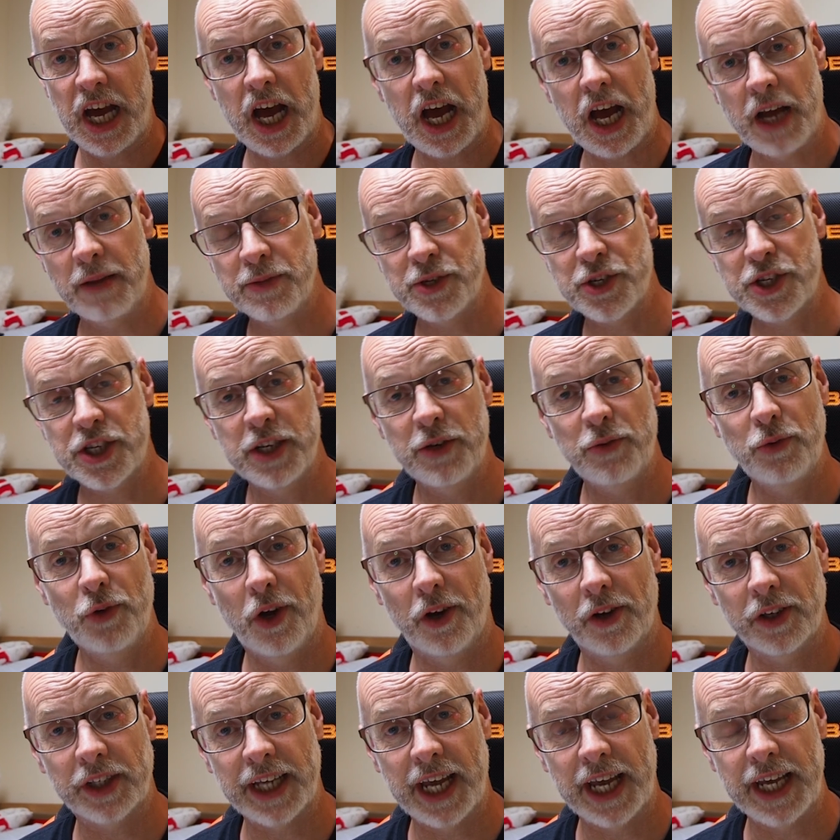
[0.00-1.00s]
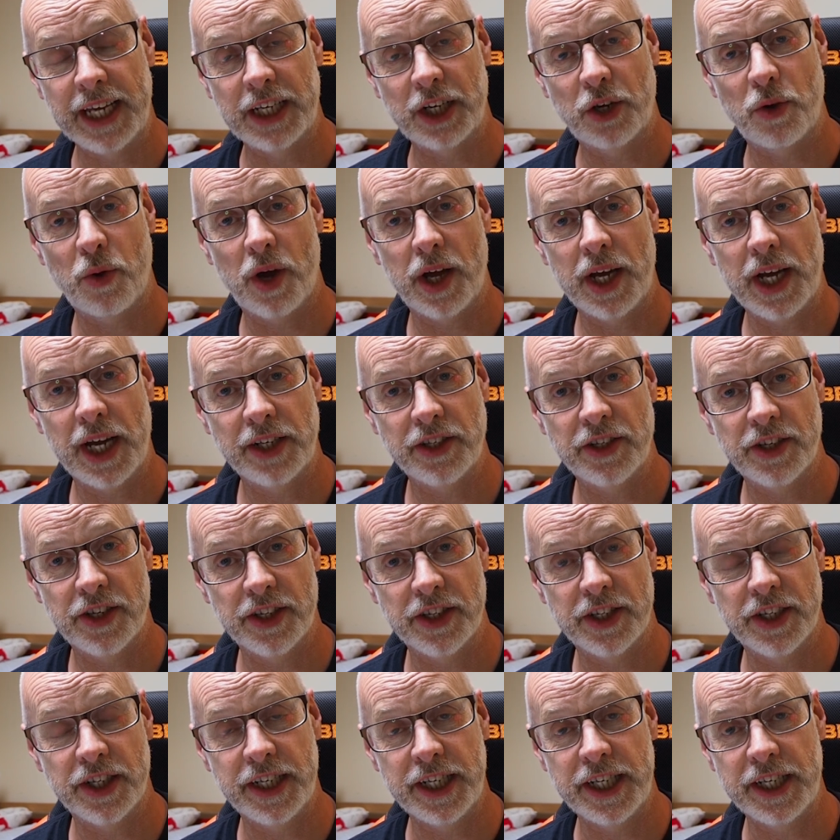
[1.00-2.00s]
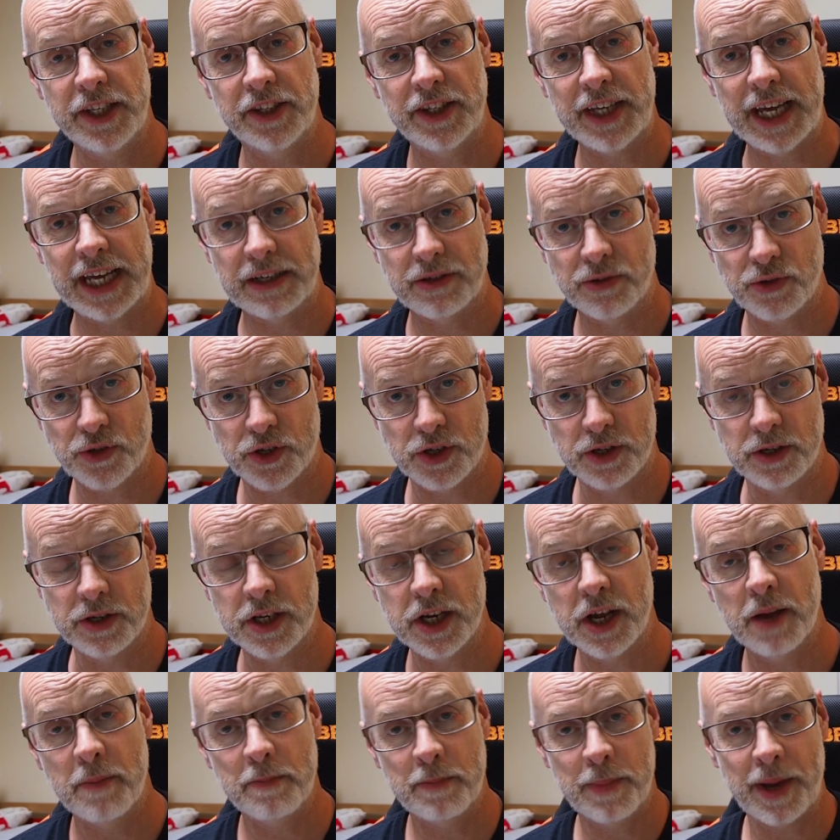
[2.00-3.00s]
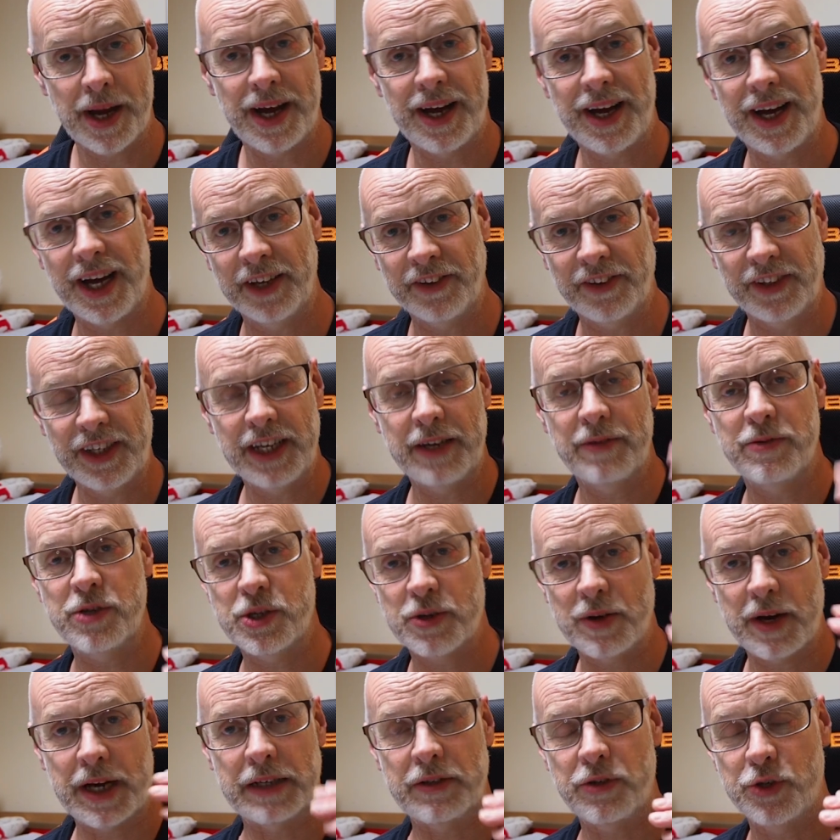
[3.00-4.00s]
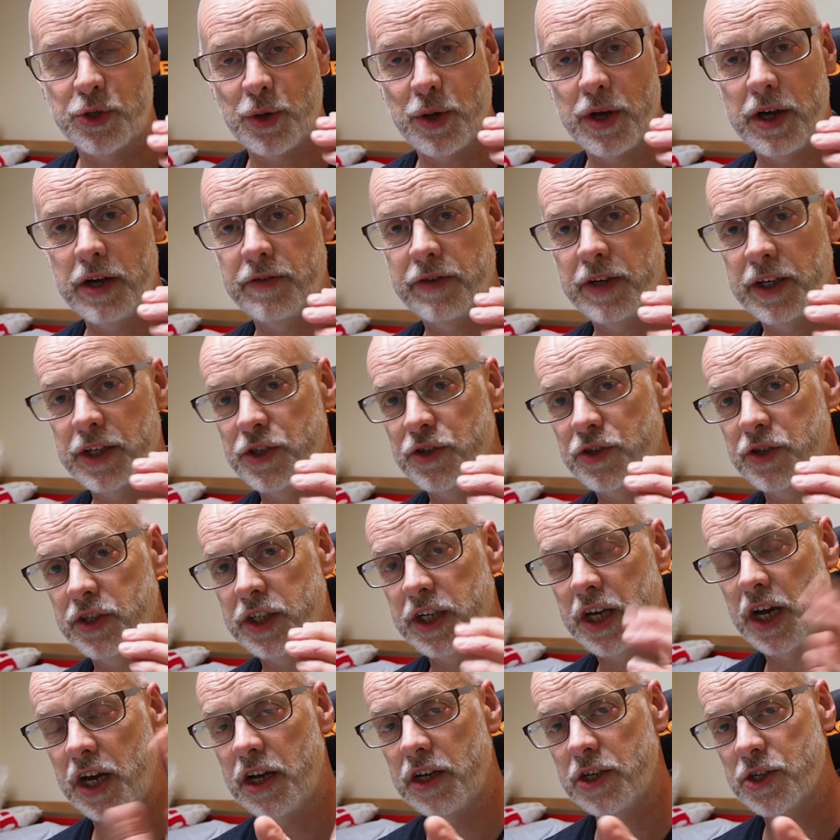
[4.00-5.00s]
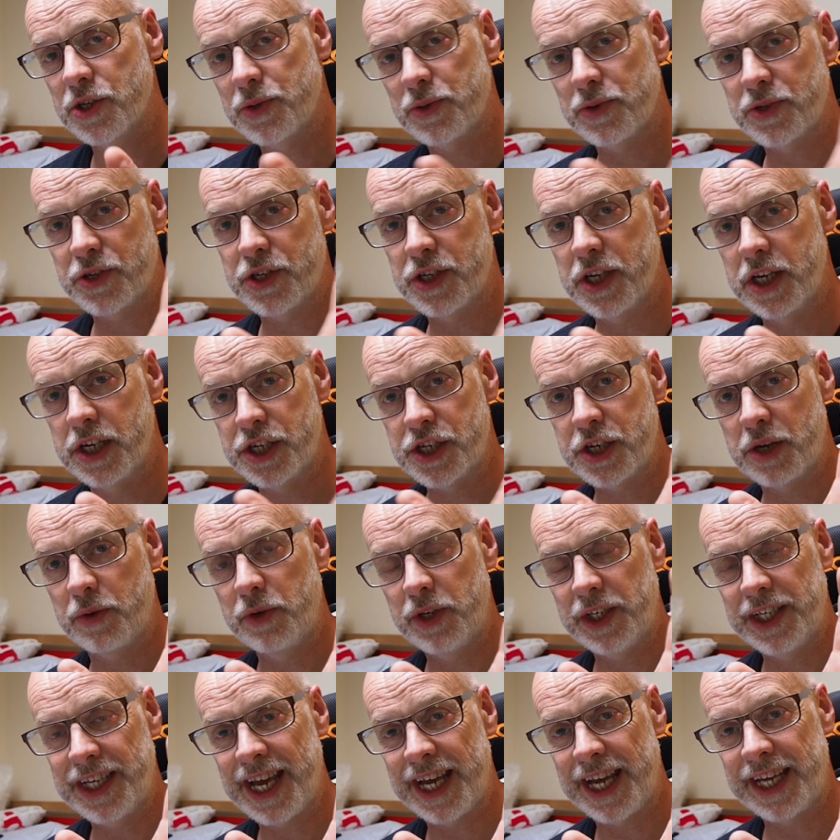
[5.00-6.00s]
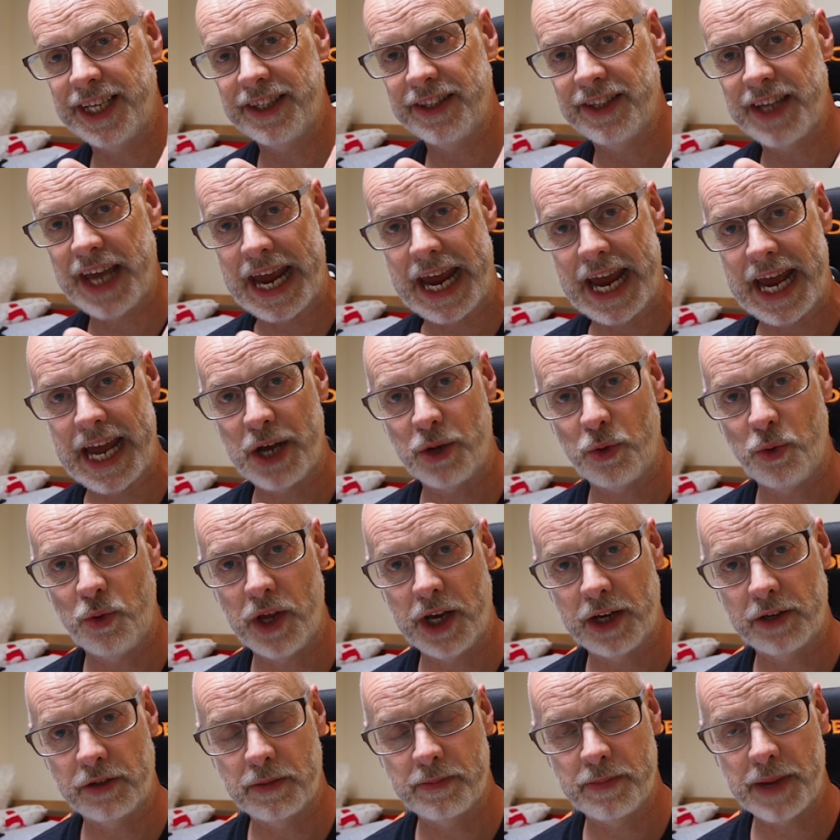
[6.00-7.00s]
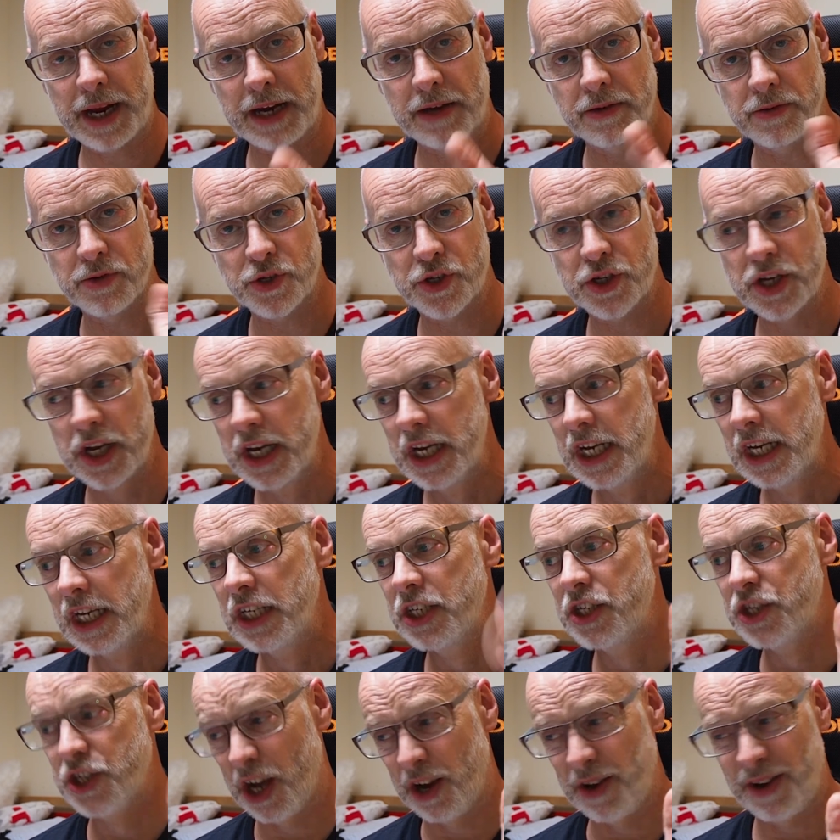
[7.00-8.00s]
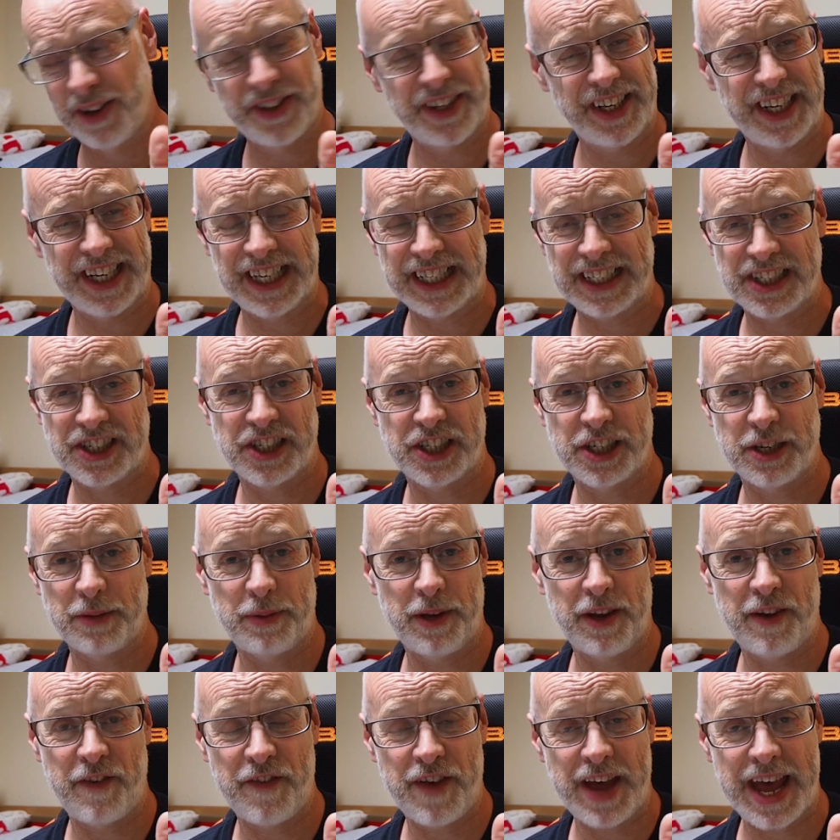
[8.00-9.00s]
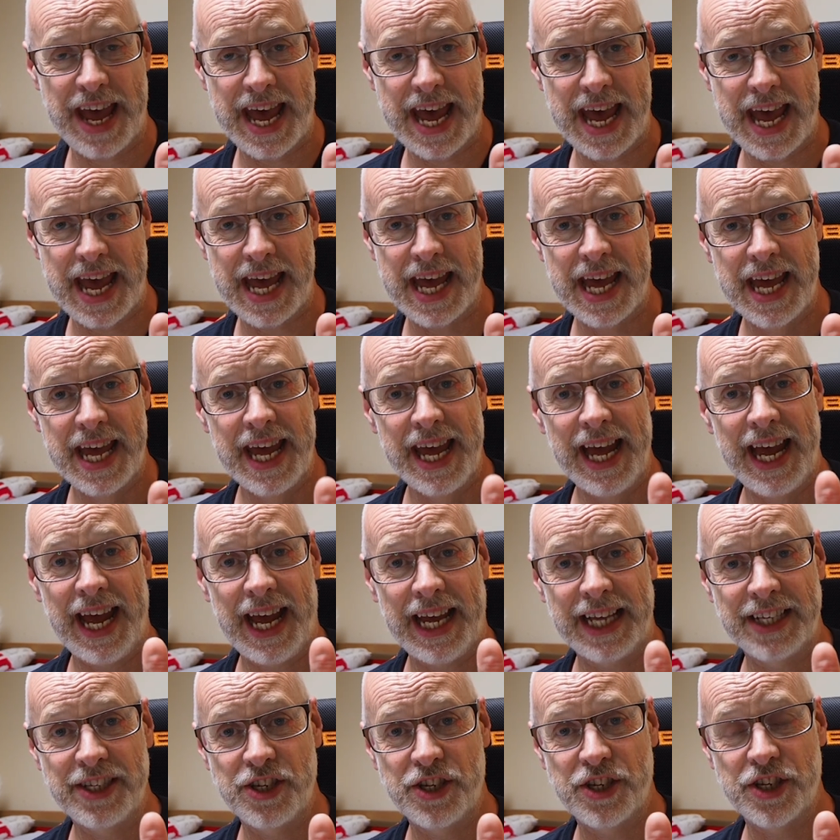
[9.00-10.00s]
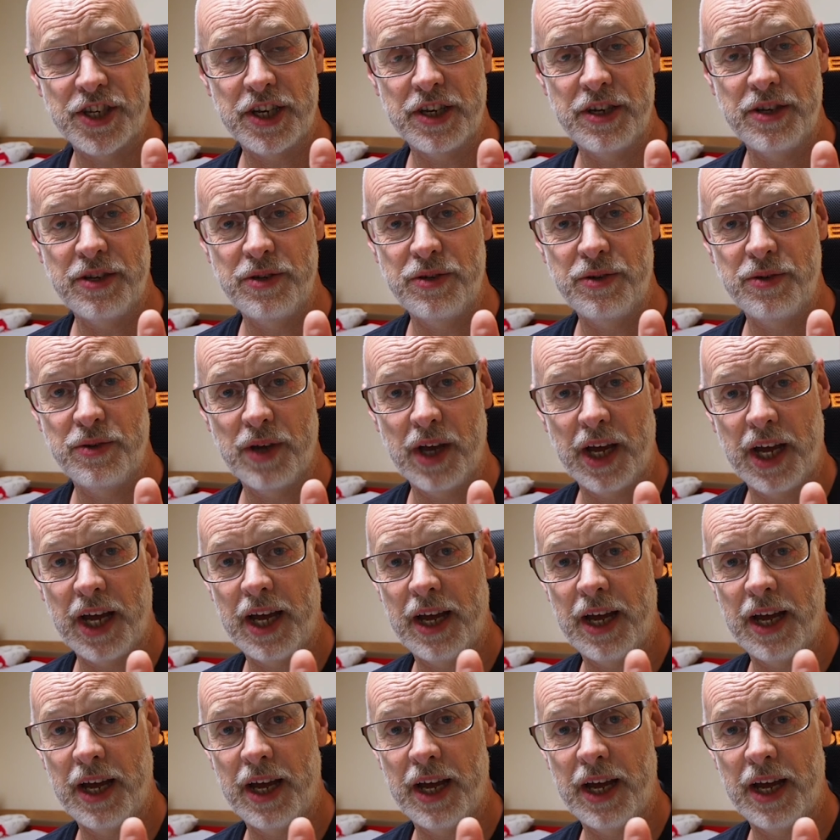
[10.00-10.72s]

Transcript: I'm still not getting quite under the 1,000. But I think it was around 1,200 cars, wasn't it? So we're getting there or thereabouts. So I think, to be fair and to